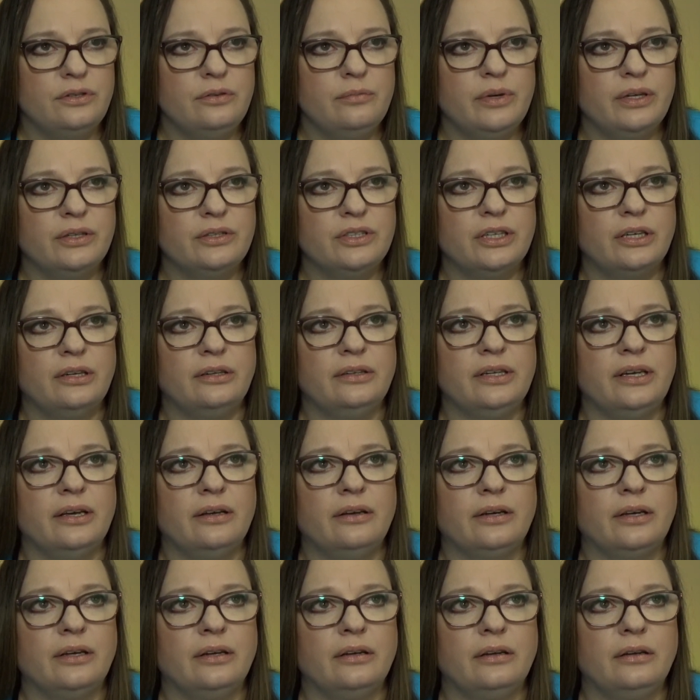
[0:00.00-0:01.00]
too much
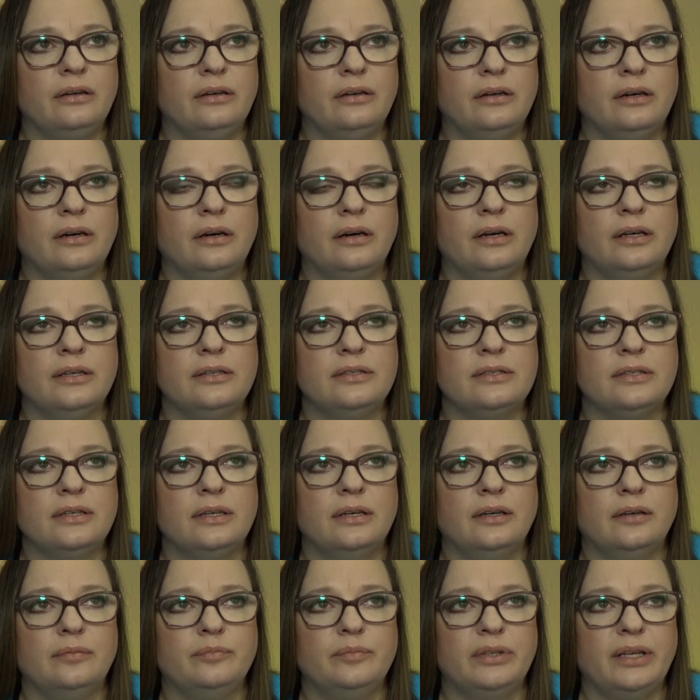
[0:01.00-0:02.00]
LDL can
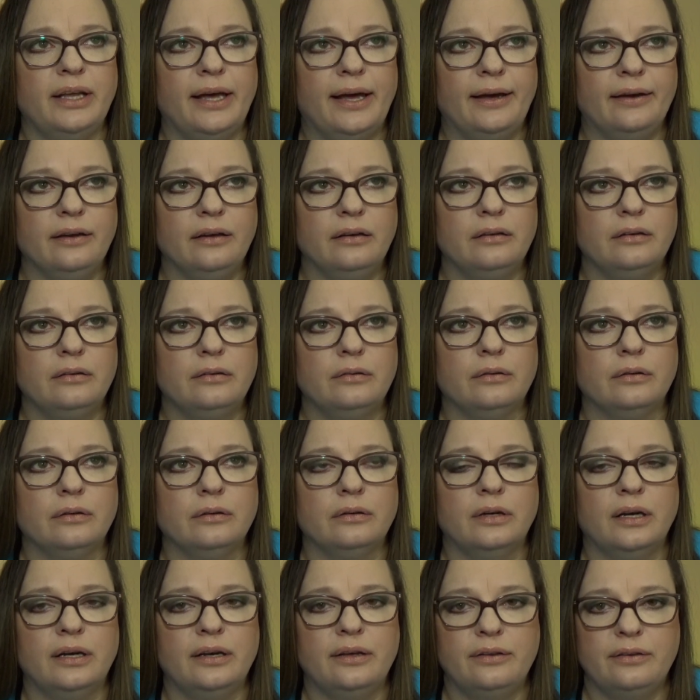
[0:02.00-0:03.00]
cause plaque
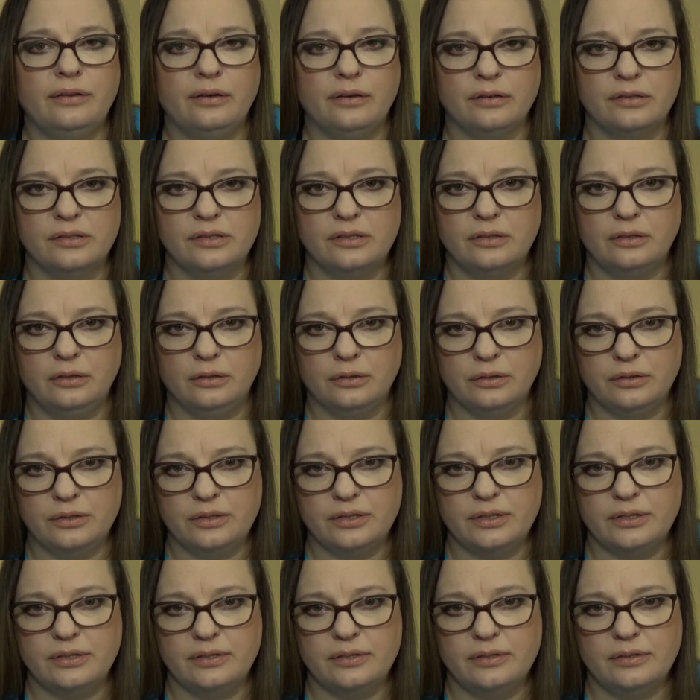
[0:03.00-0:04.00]
or
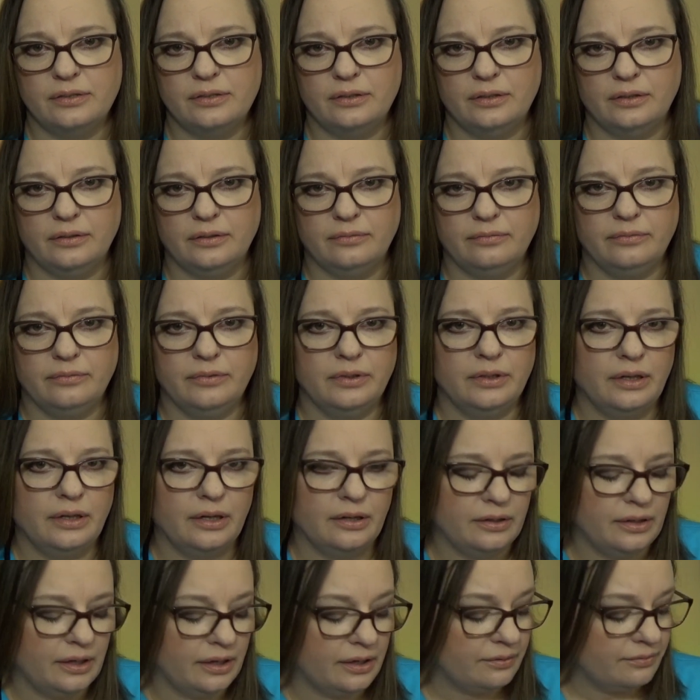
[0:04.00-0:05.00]
atherosclerosis,
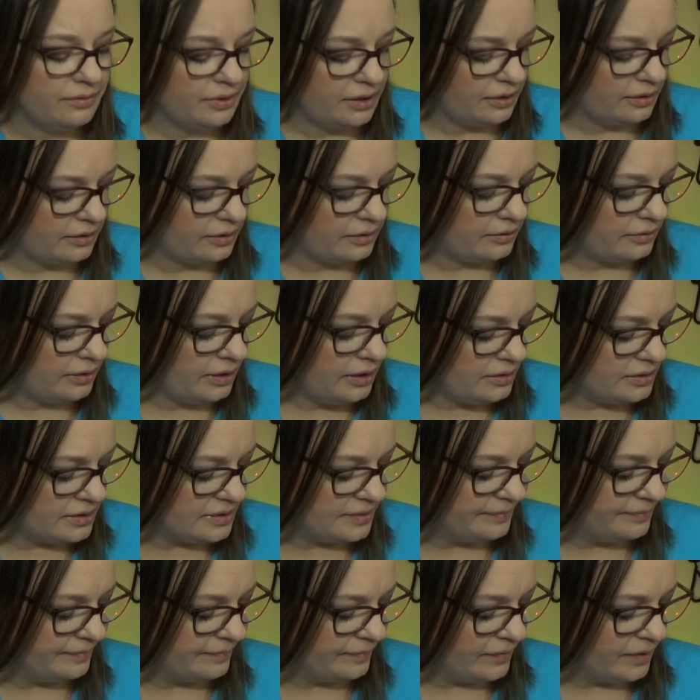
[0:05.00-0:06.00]
hardening of the
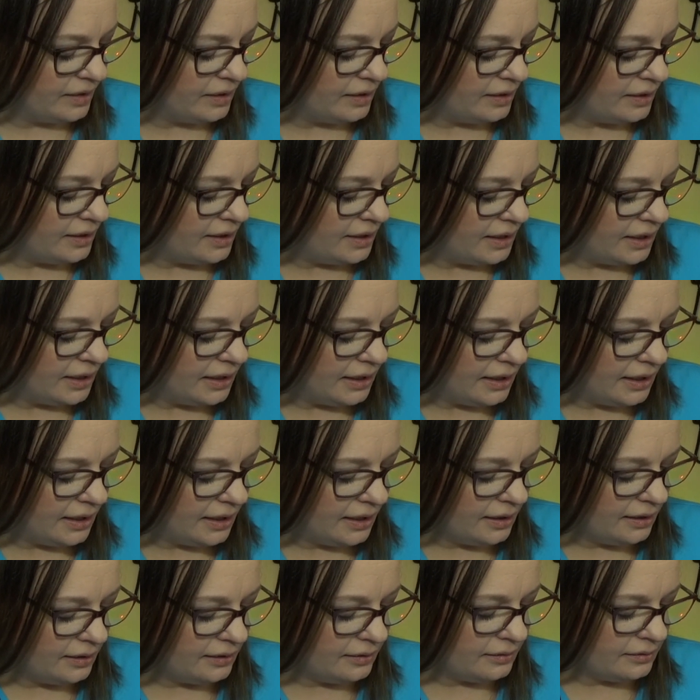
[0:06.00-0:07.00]
arteries.
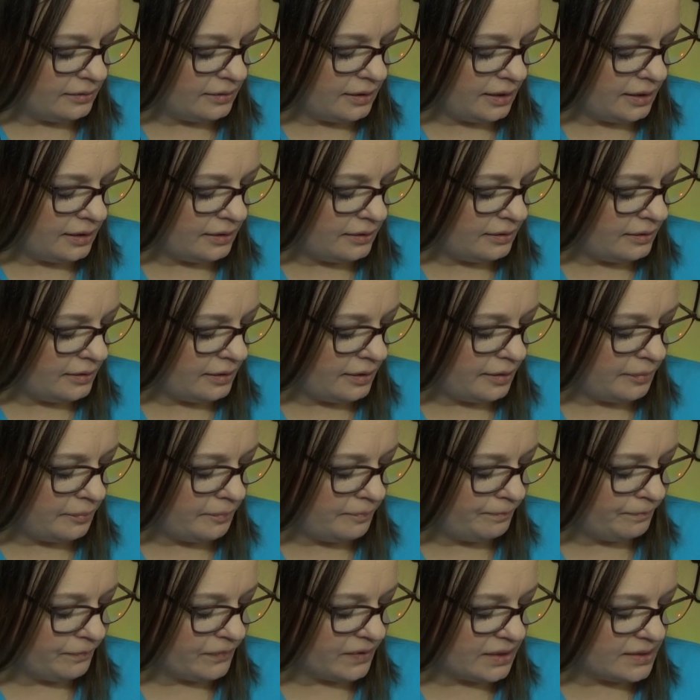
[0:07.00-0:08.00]
And
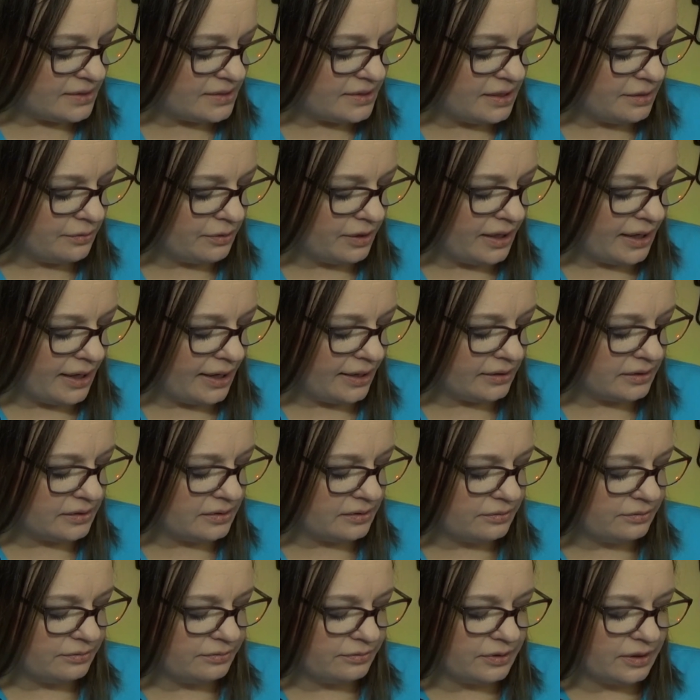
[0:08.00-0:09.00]
then
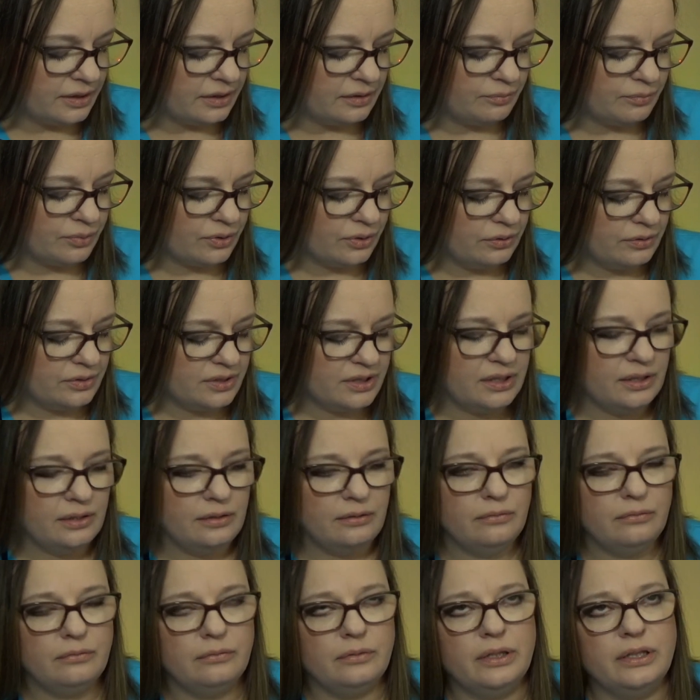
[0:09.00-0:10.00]
C-reactive
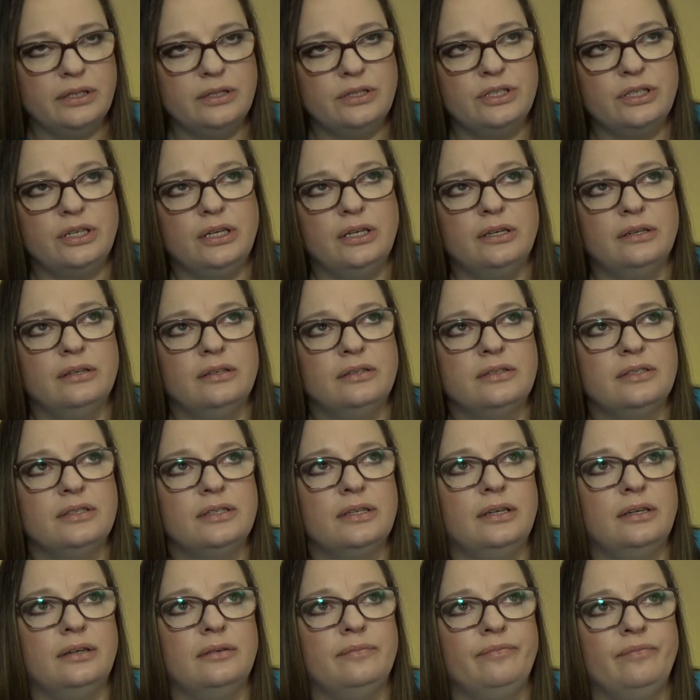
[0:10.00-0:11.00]
protein, which
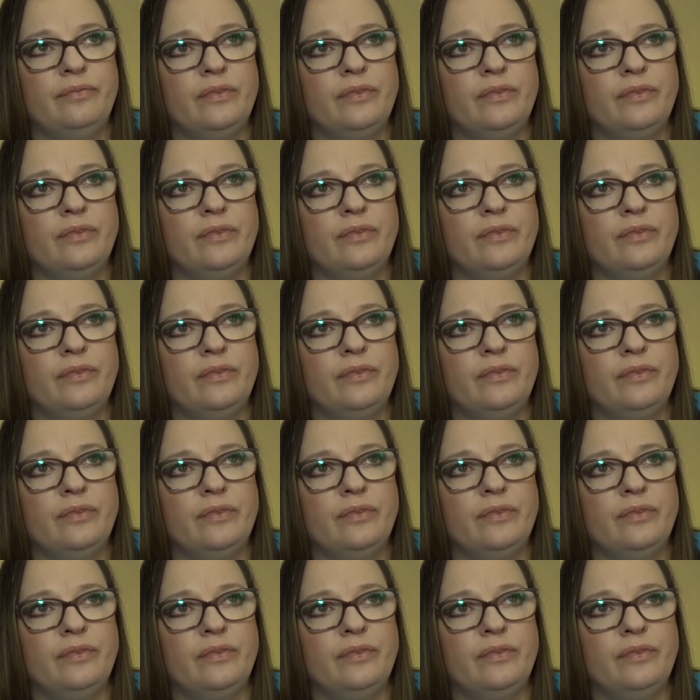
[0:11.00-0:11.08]
is